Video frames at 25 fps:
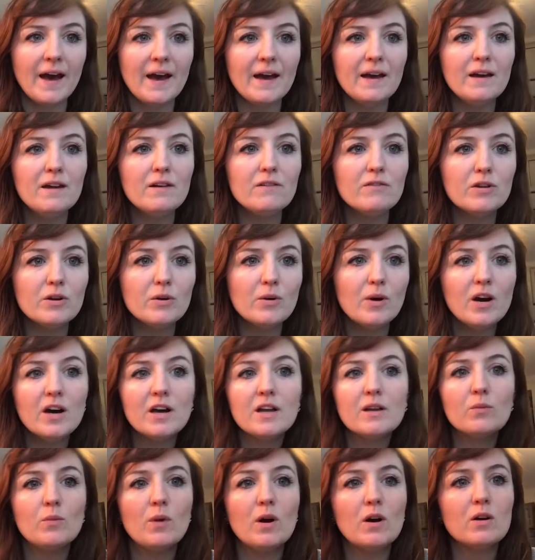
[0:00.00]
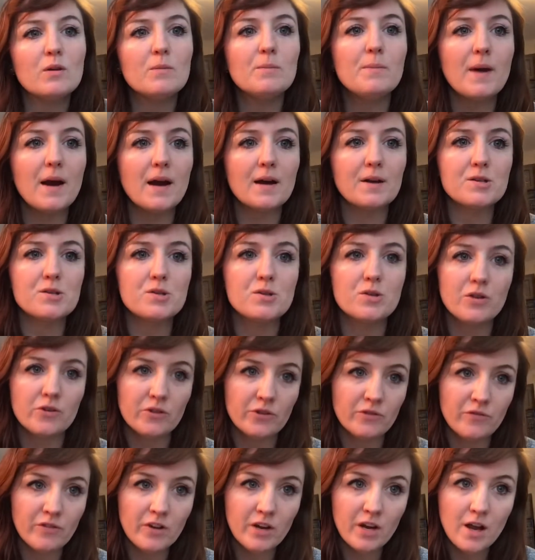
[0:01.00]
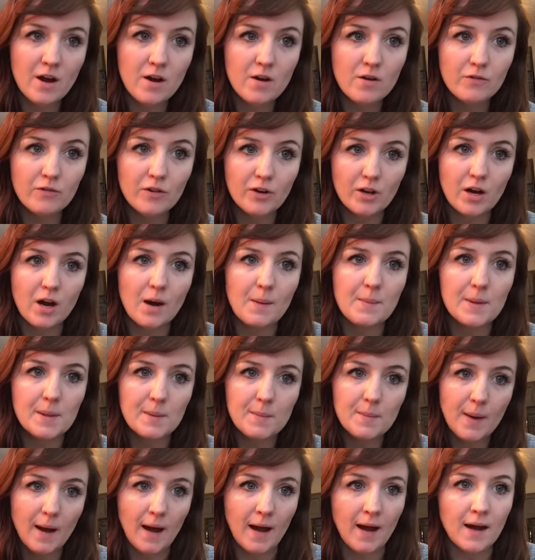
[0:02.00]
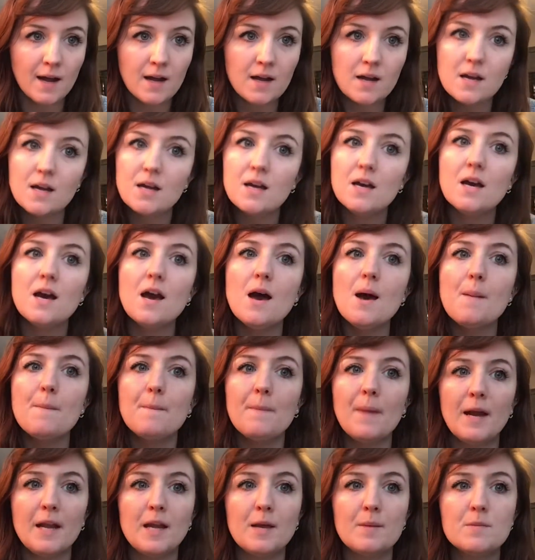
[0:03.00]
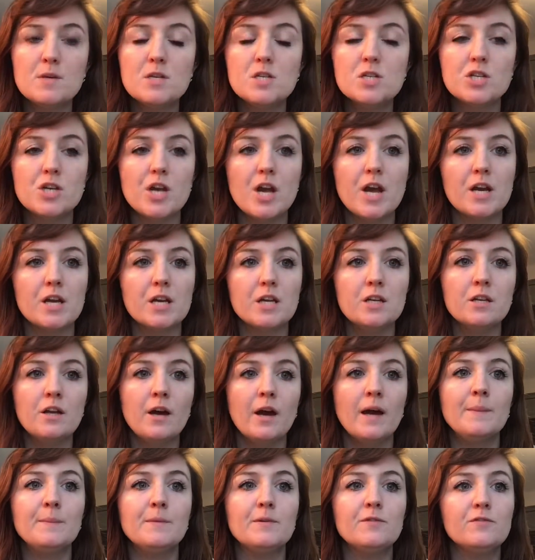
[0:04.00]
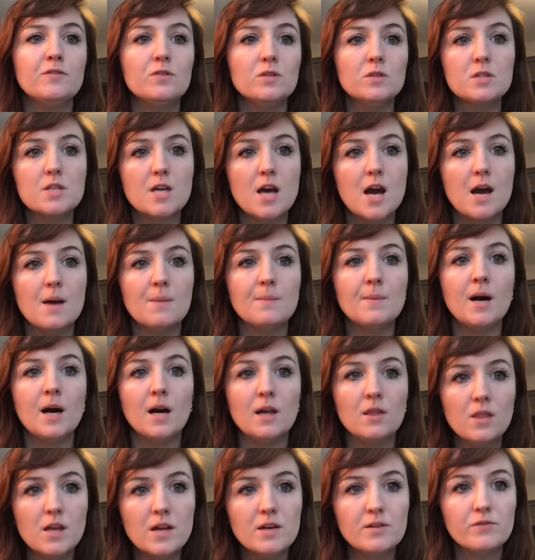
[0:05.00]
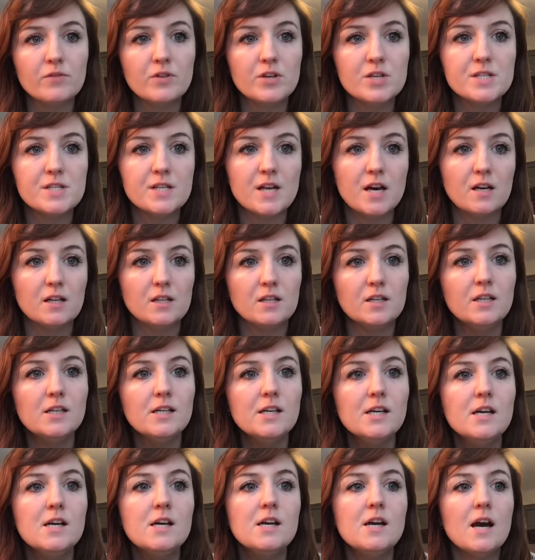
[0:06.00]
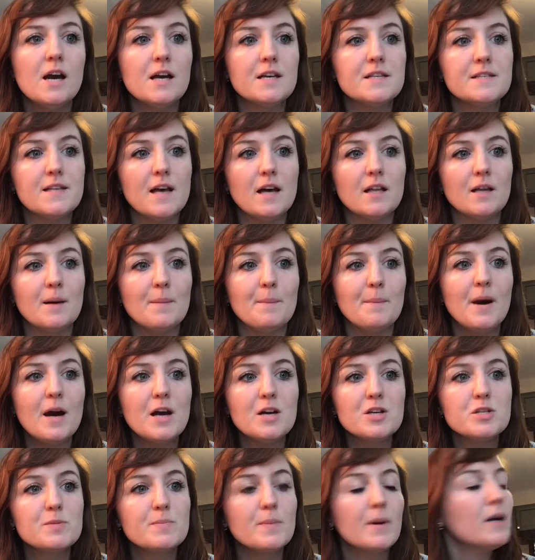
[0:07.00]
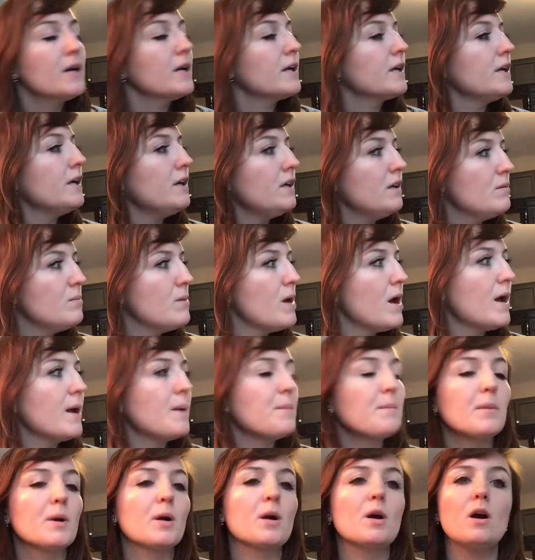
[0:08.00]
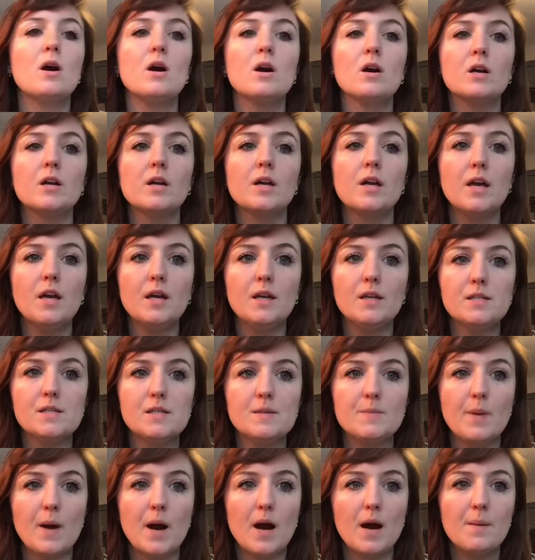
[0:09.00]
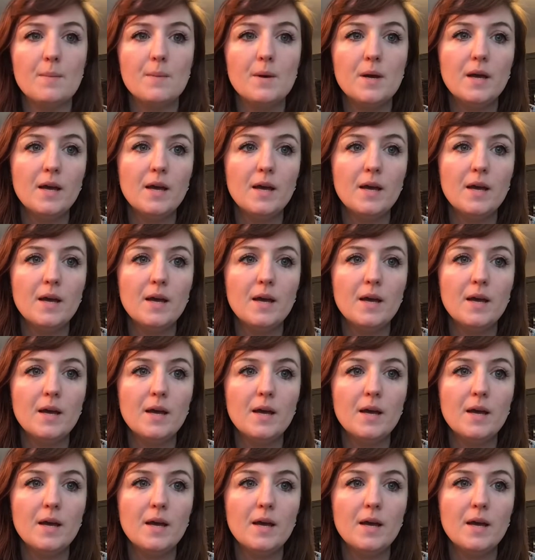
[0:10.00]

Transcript: Hi everyone, welcome back to another video if you're coming back. My name is Shannon. I'm a full-time online reseller. I sell on Poshmark, eBay, Mercari, and Depop,